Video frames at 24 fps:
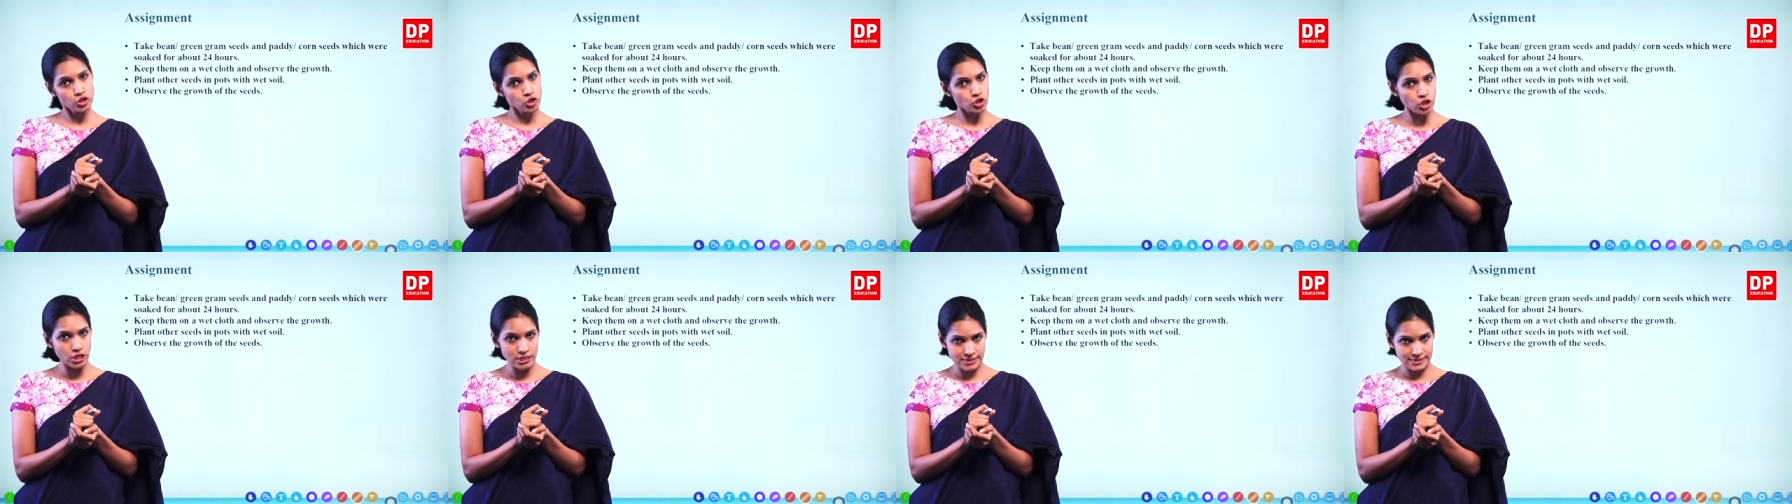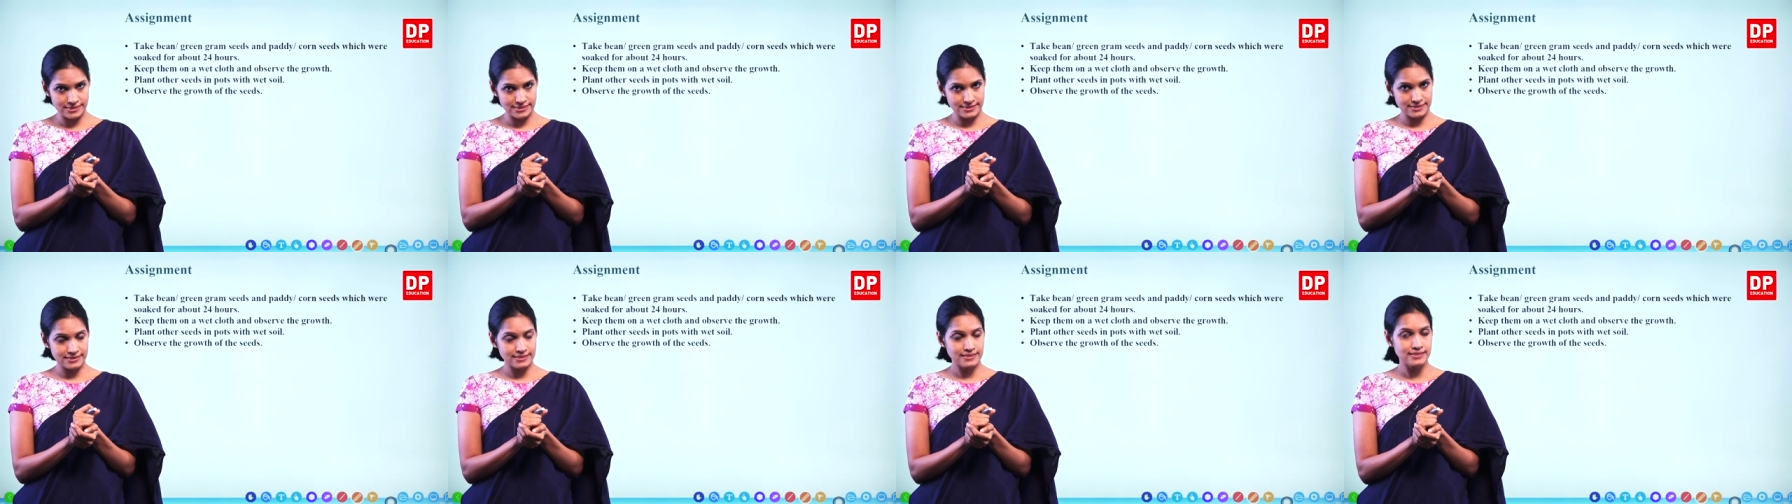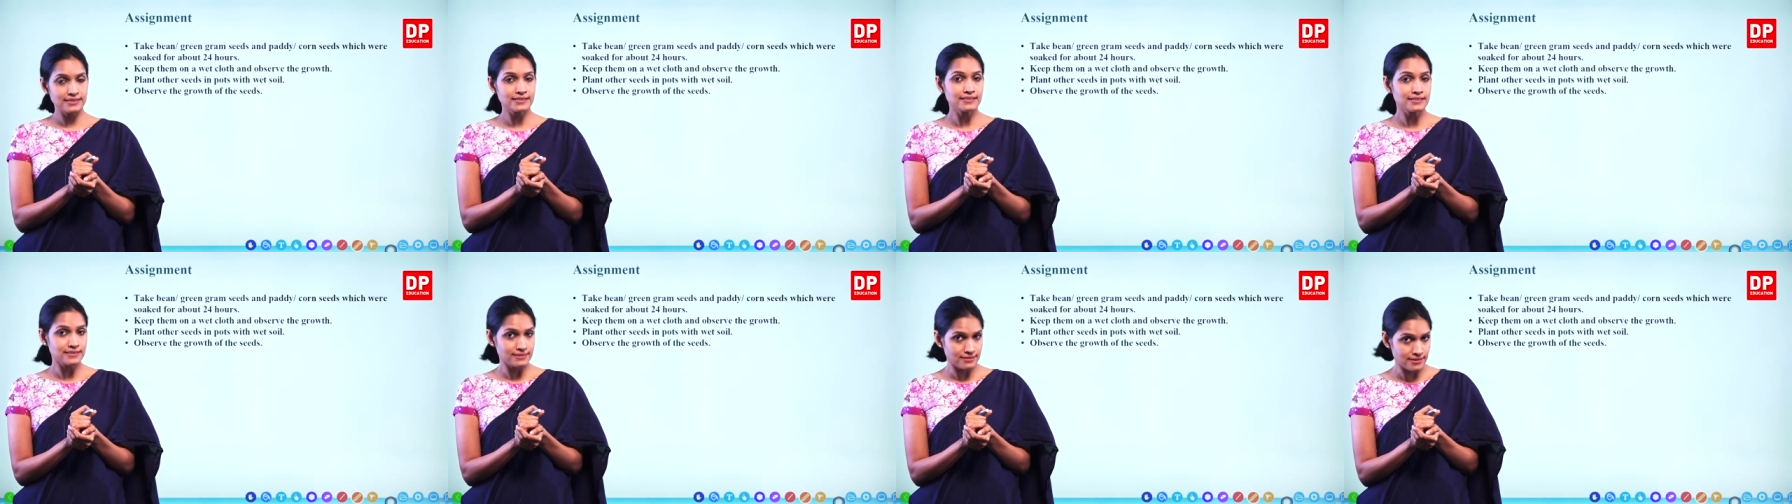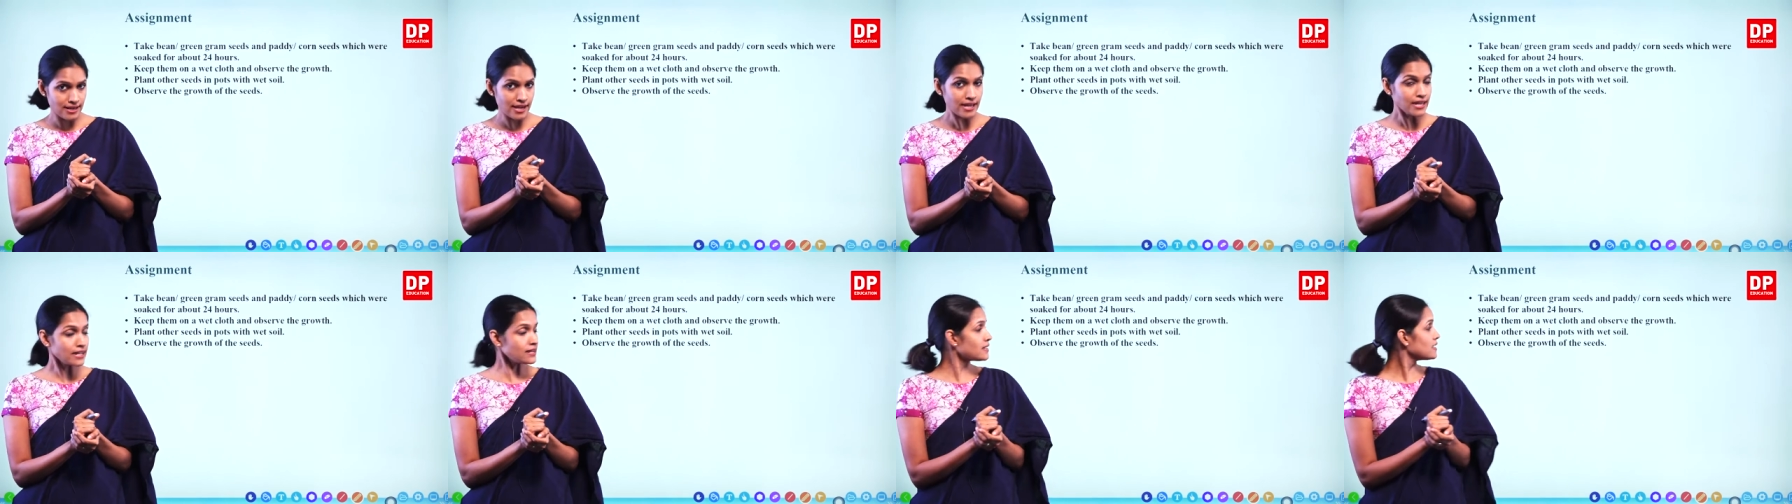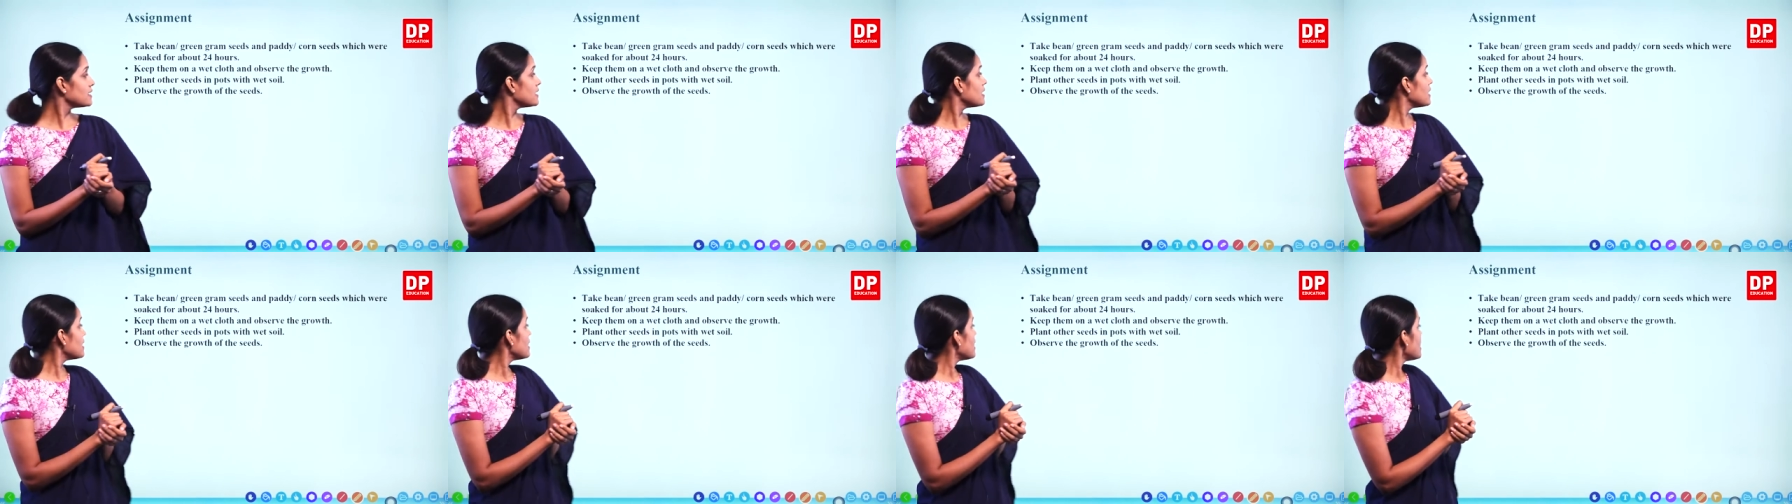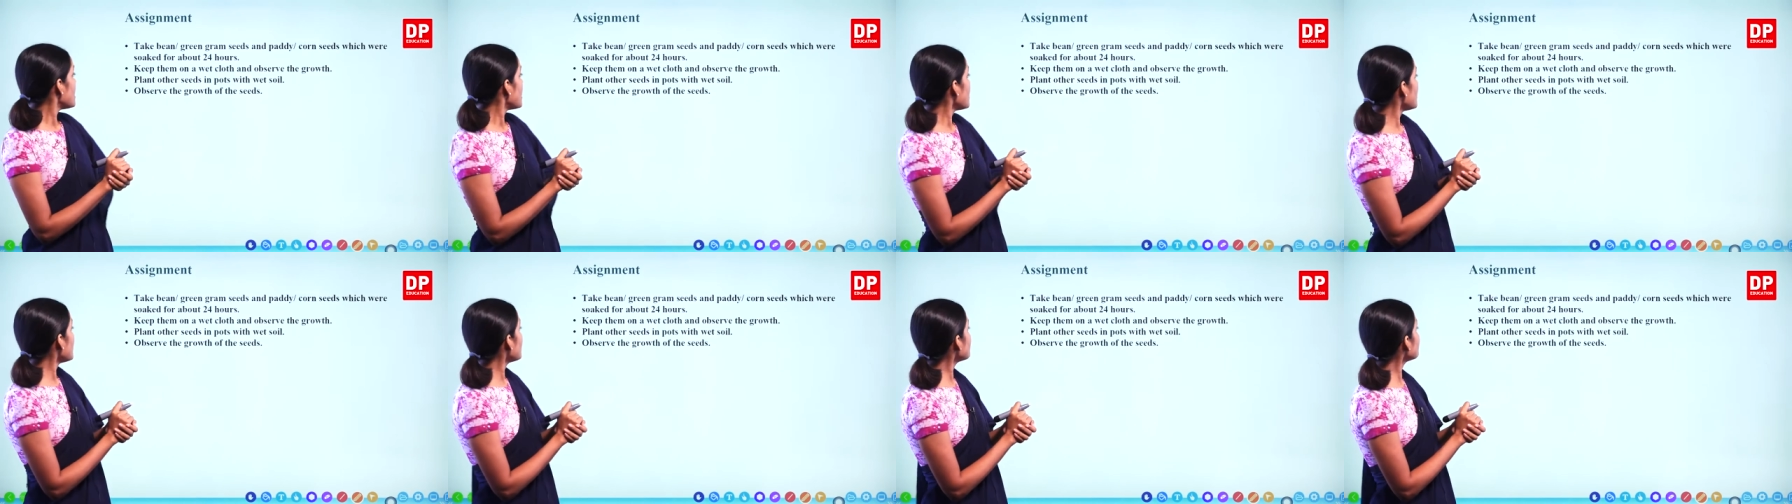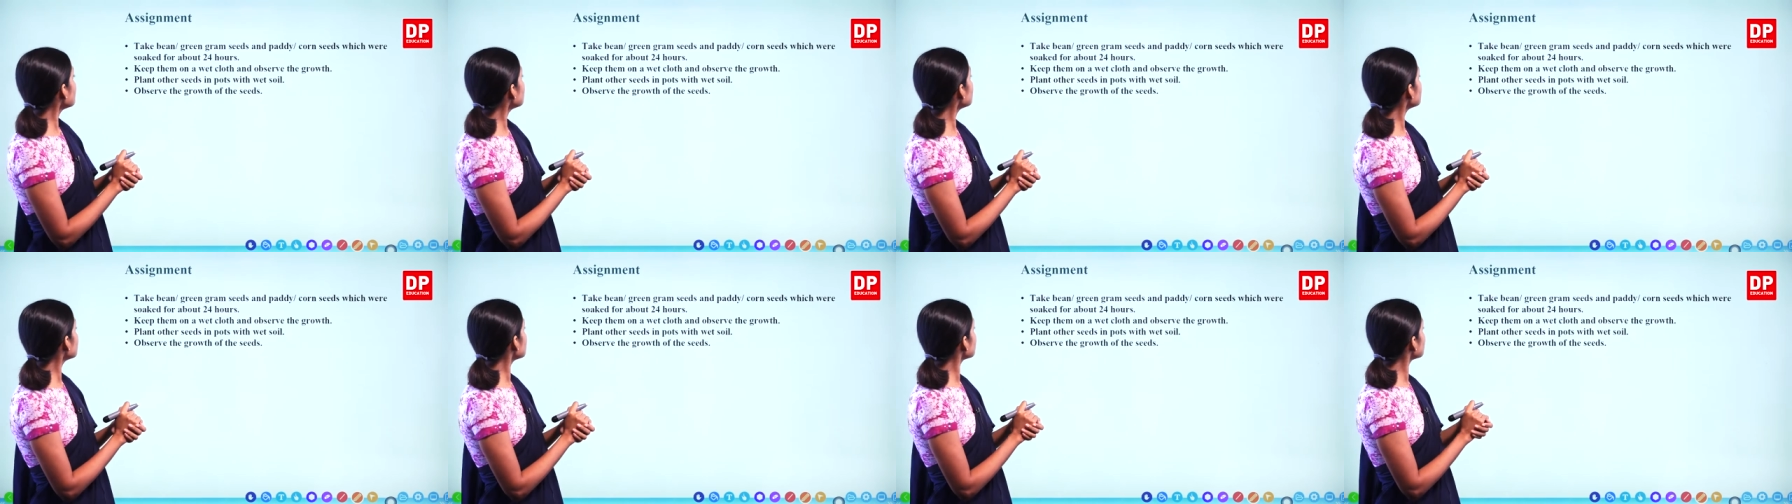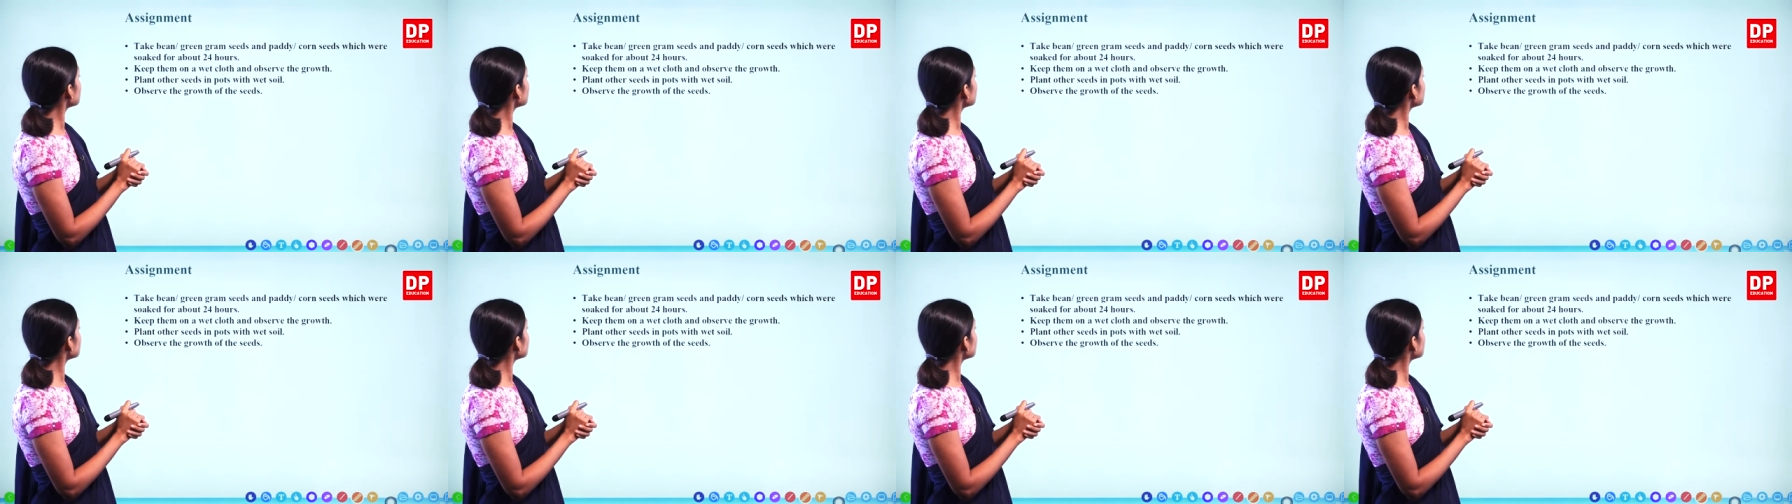cotton, right? And